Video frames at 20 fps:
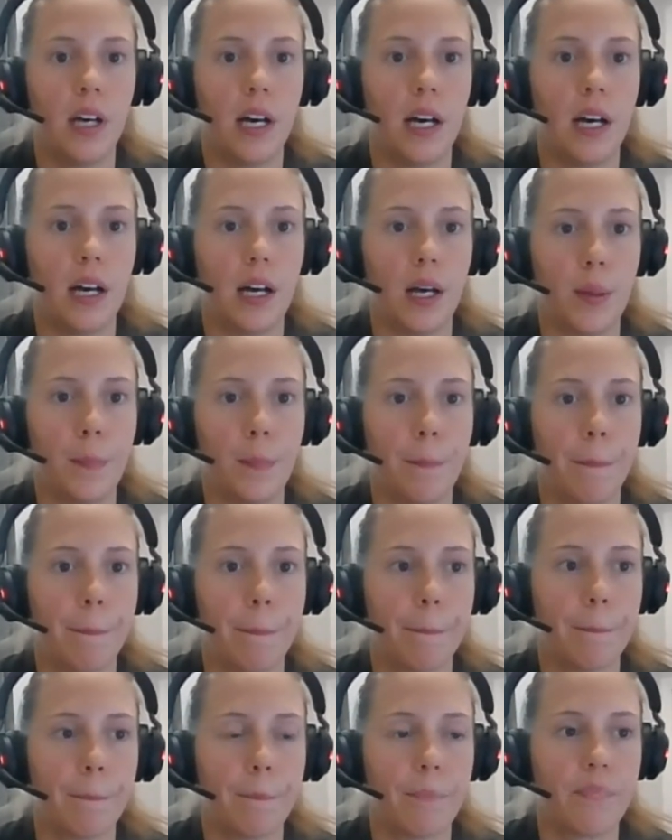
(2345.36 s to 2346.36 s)
um,
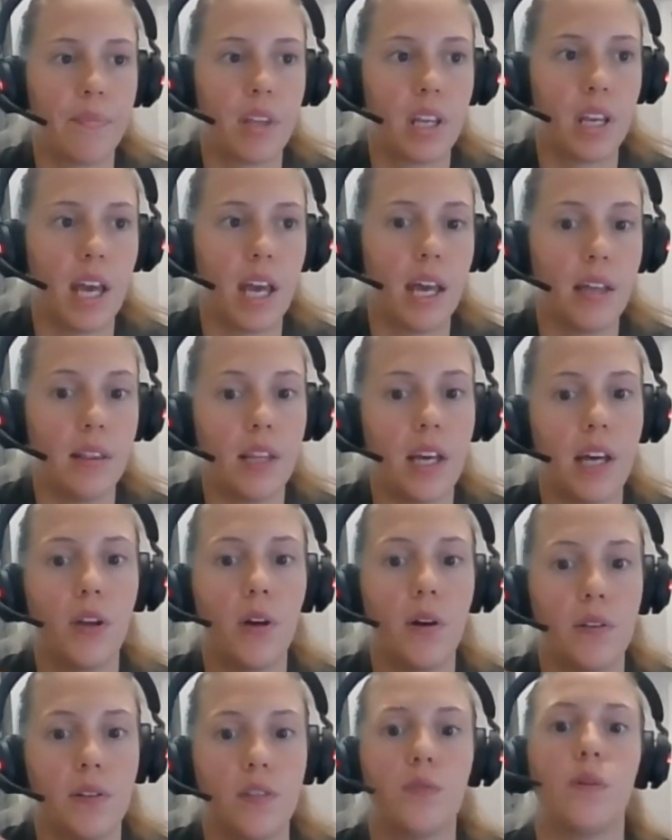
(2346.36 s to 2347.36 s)
and then
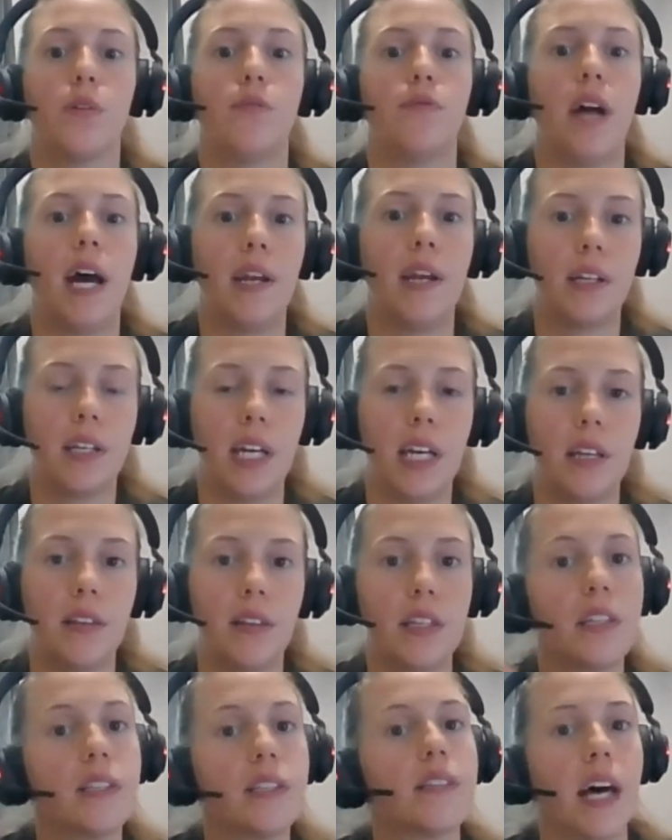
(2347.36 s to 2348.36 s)
also eradicate
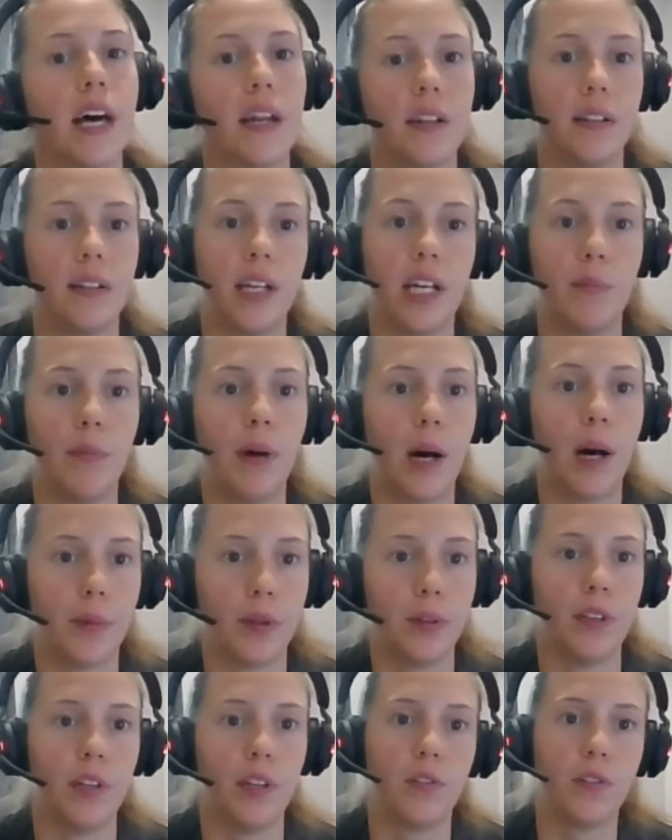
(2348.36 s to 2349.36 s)
these satellite
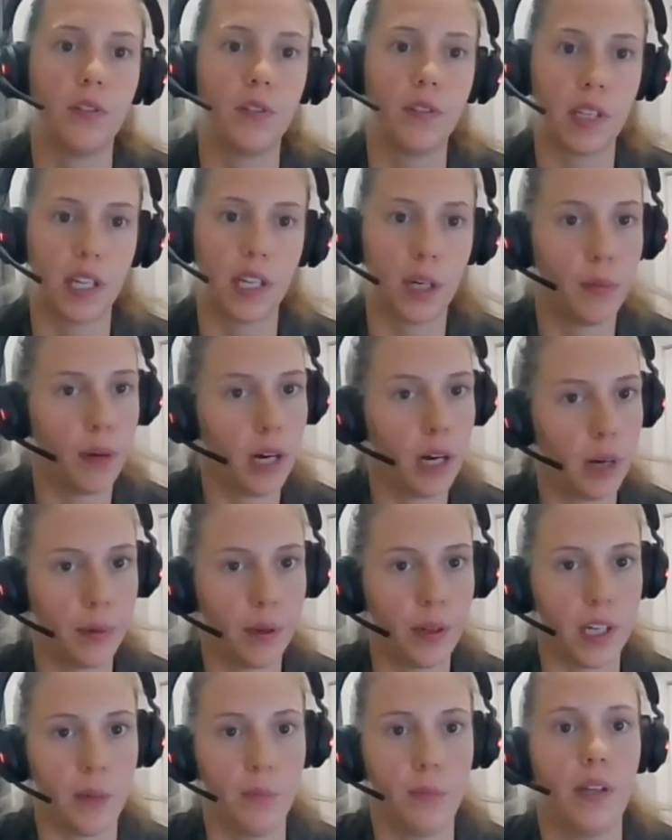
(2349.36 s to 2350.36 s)
populations that are
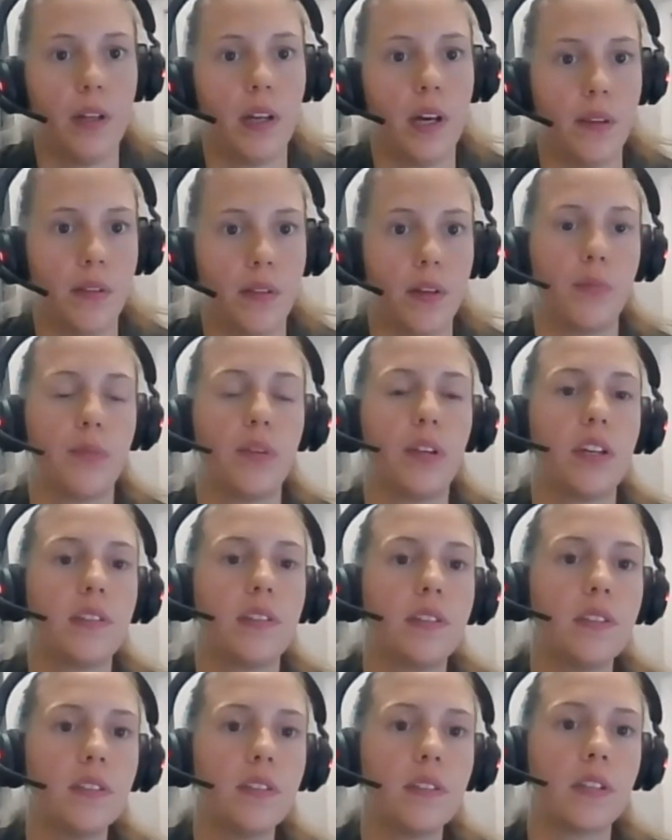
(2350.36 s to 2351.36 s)
popping up in other
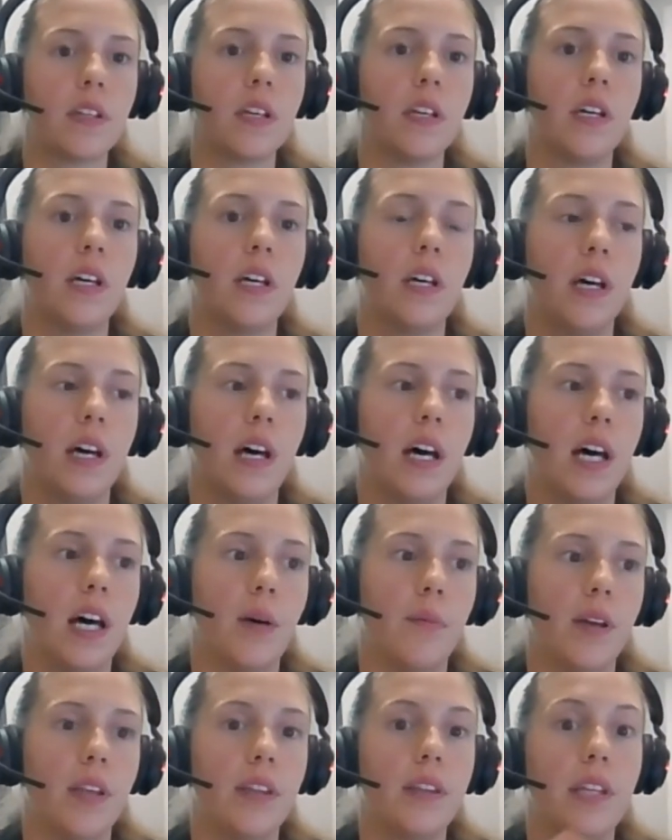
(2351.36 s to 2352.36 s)
places.
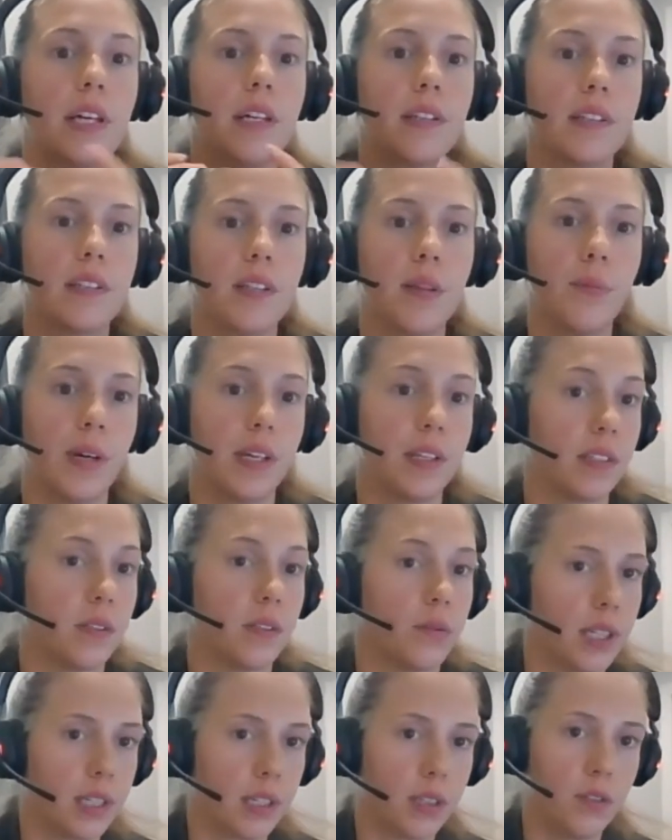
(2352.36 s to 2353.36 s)
Um, and that is the best
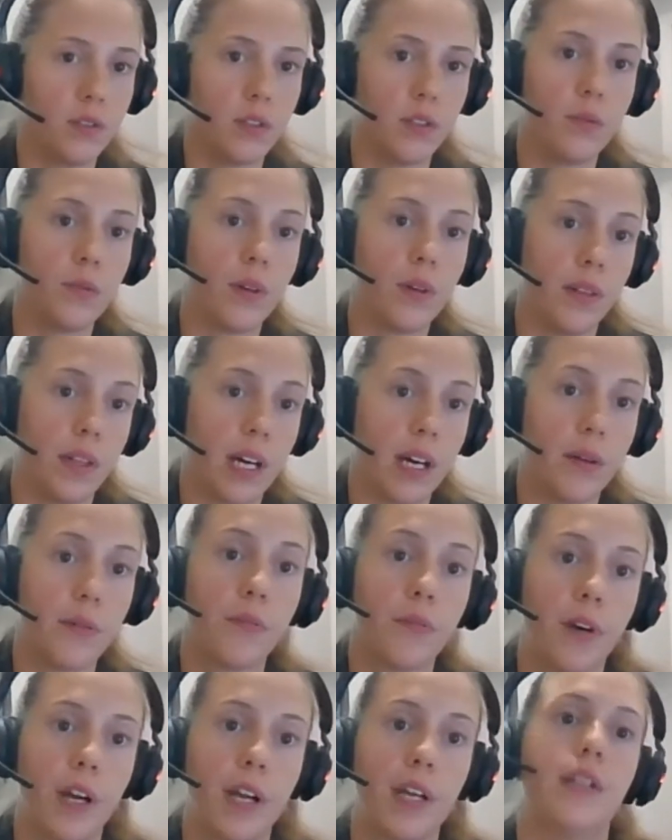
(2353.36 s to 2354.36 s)
that we can do with that
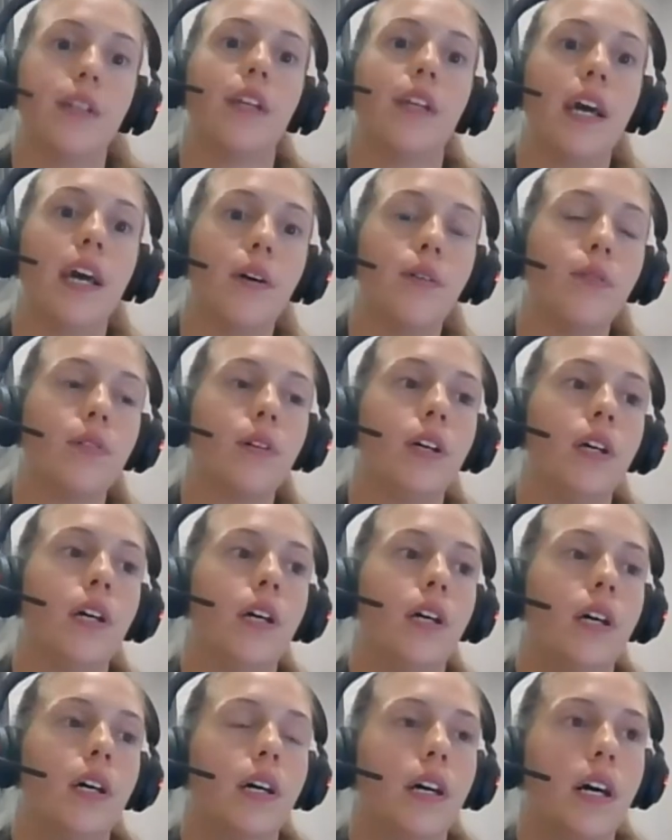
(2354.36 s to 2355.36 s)
right now.
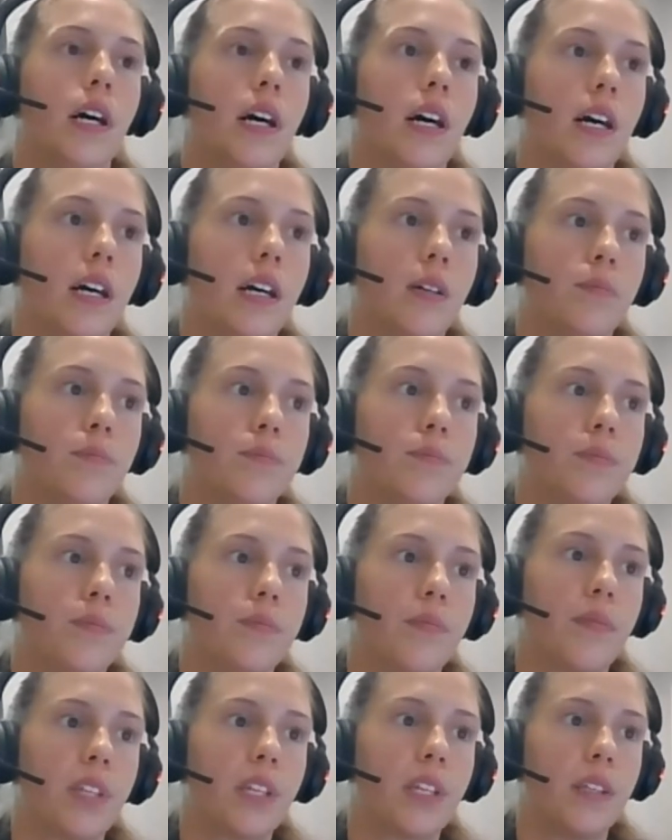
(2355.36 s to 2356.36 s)
Um,
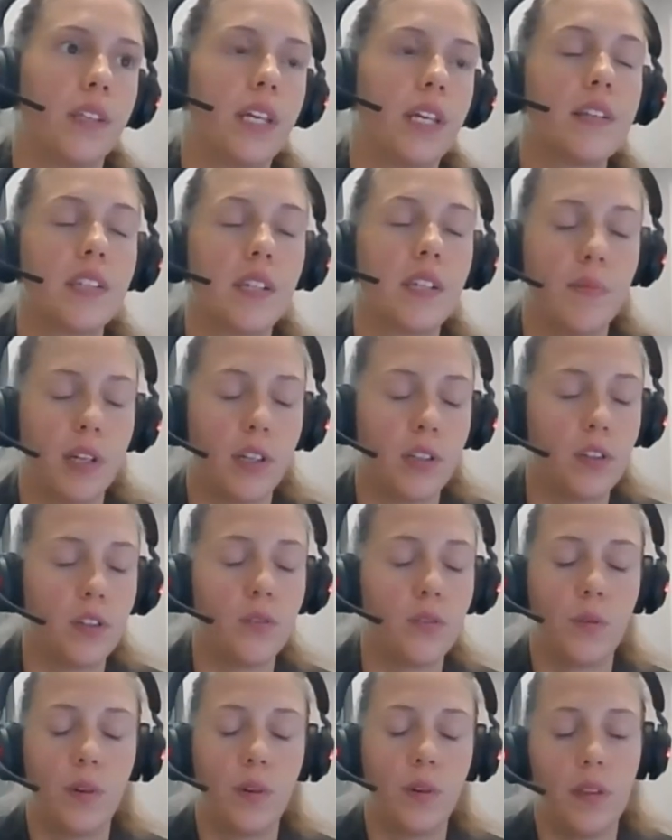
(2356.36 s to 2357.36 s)
as I
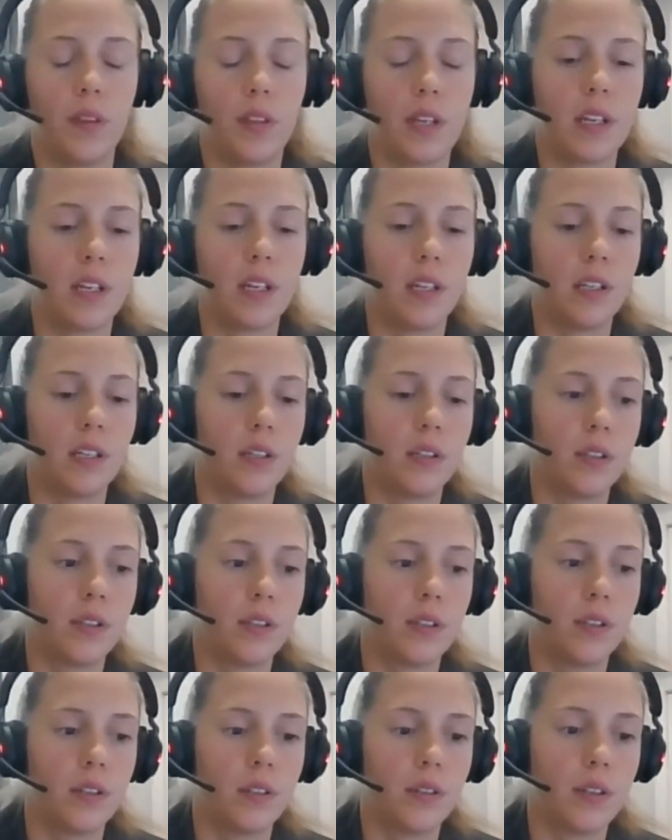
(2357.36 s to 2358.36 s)
mentioned with the
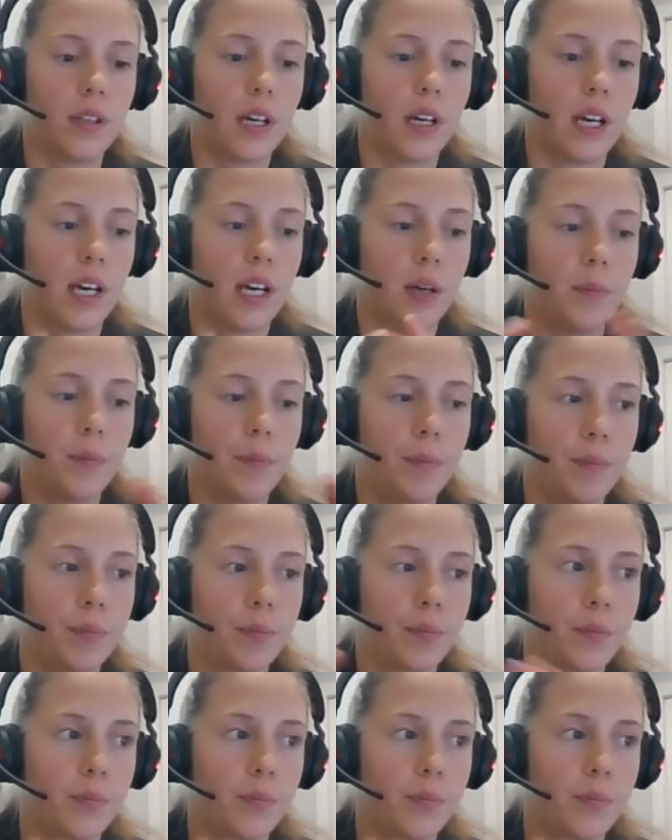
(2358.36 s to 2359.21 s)
um,